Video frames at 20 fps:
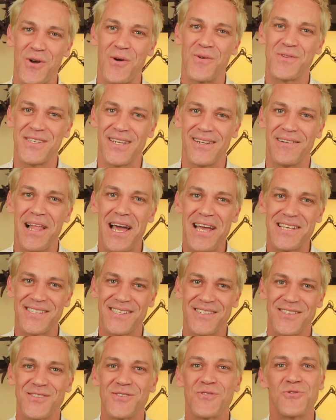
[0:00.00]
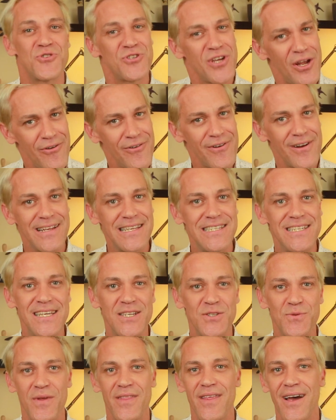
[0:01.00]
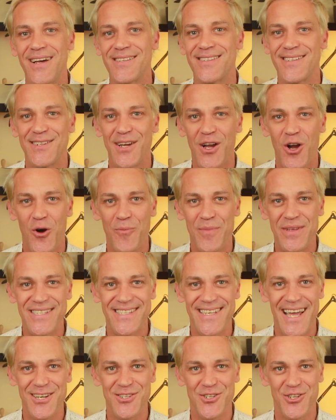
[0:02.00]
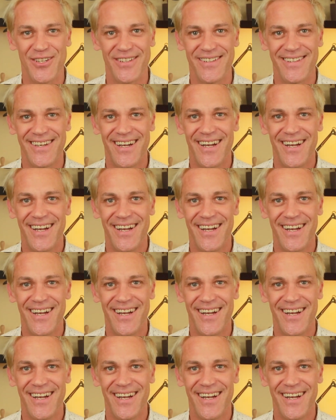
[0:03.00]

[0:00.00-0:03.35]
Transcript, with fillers: songs in lessons, so share your ideas with us in the comment section.